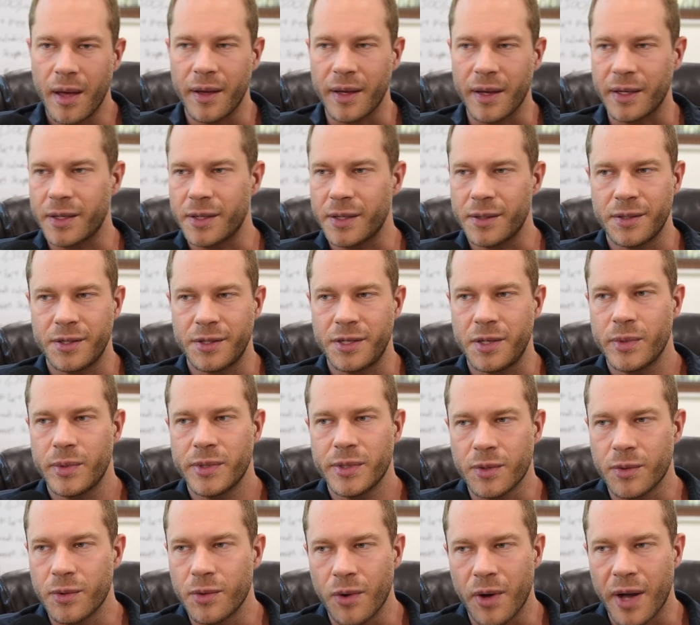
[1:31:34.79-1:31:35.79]
Like uh, she
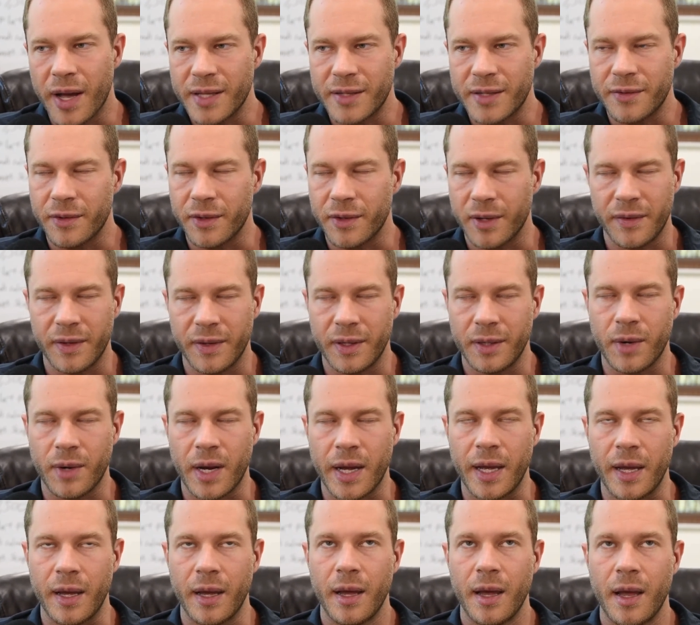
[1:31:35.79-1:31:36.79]
runs Google ads for a living.
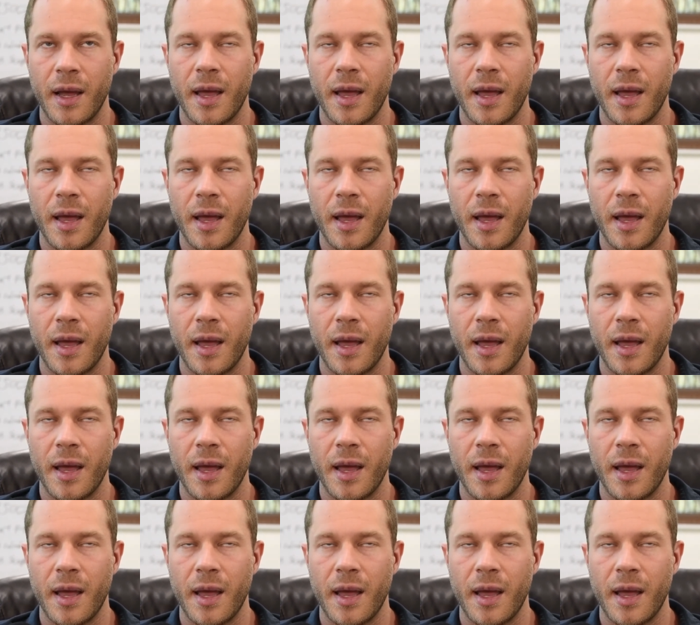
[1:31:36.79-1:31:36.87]
Right.